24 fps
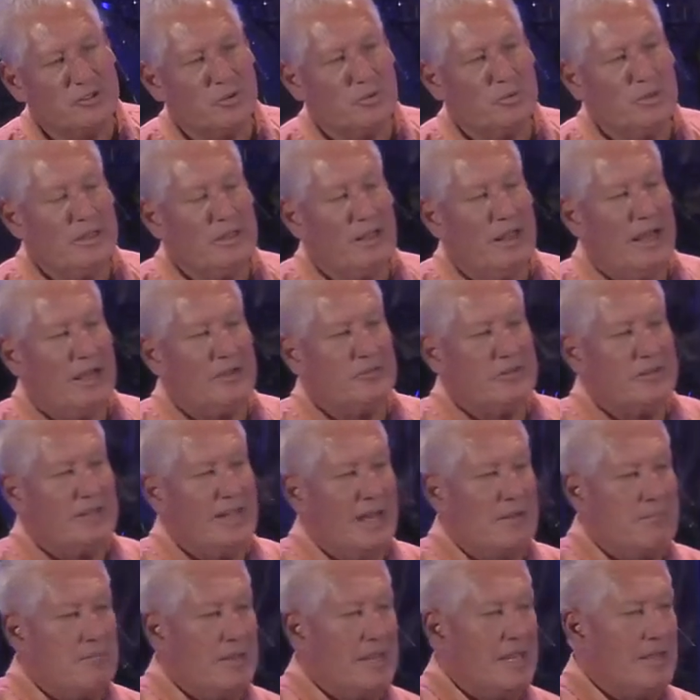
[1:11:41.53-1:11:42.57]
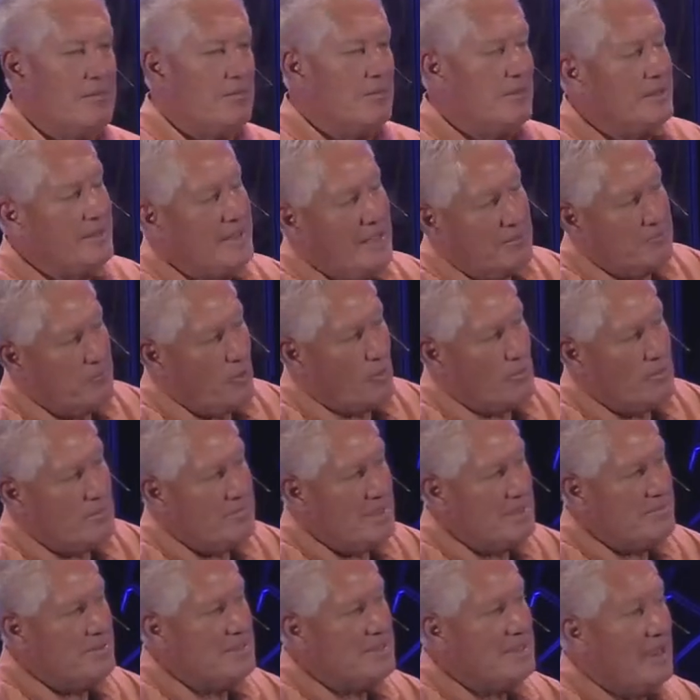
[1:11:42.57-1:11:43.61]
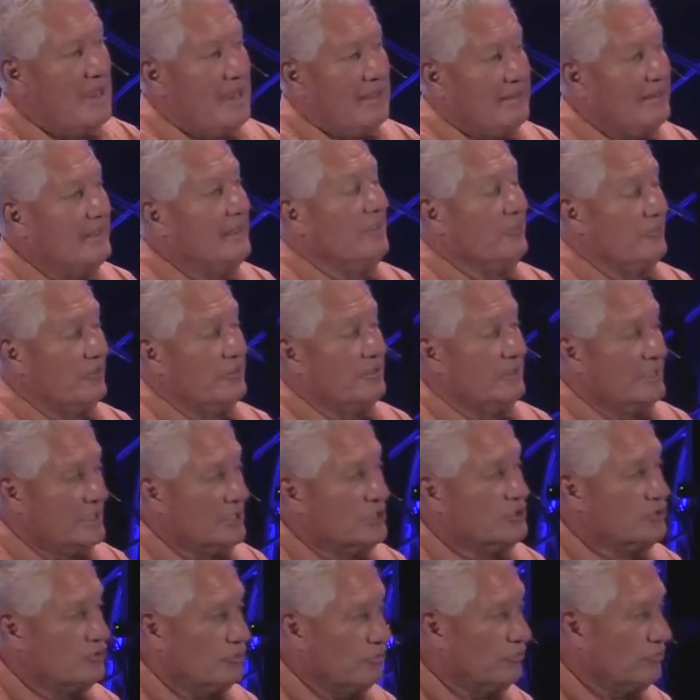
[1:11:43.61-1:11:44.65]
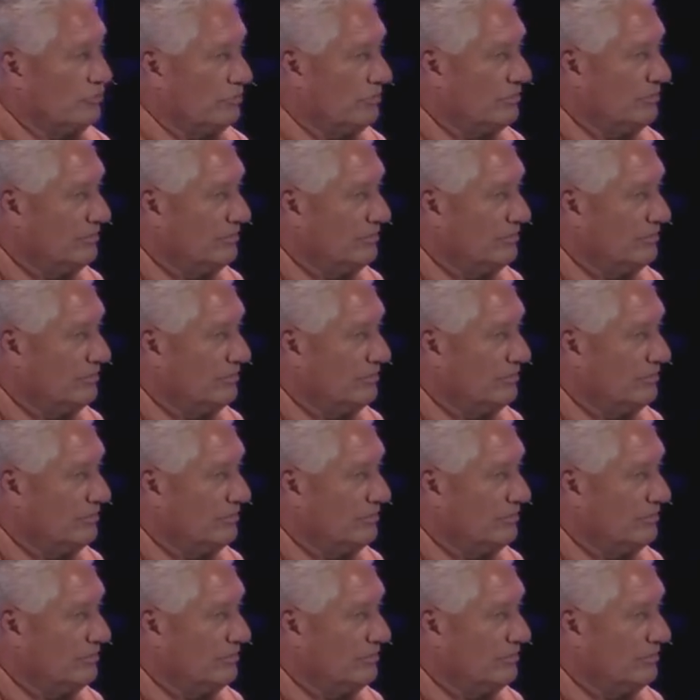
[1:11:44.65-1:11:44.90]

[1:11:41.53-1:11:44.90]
you realize in that, may, in that moment, maybe God isn't the issue.